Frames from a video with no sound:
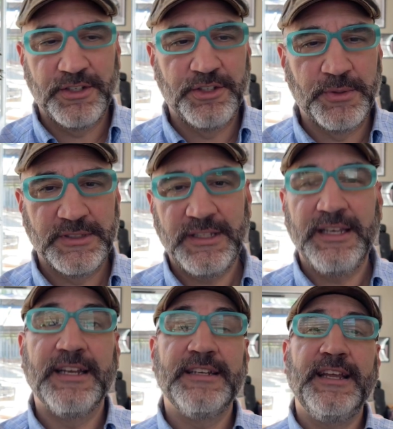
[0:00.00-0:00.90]
to do its
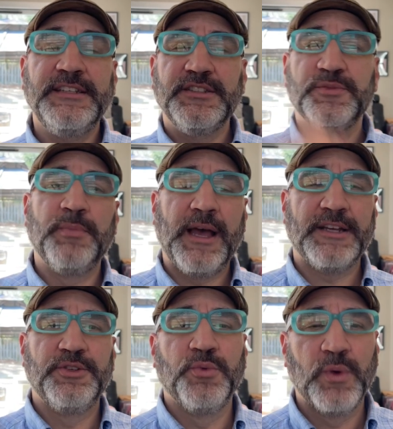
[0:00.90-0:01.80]
thing. And it takes us
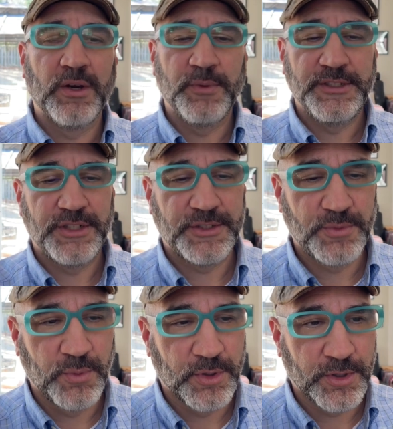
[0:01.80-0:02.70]
back to where we
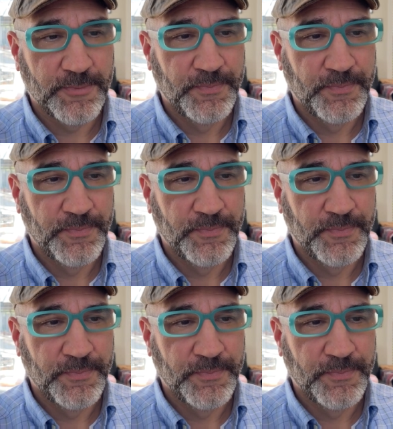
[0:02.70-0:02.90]
just were.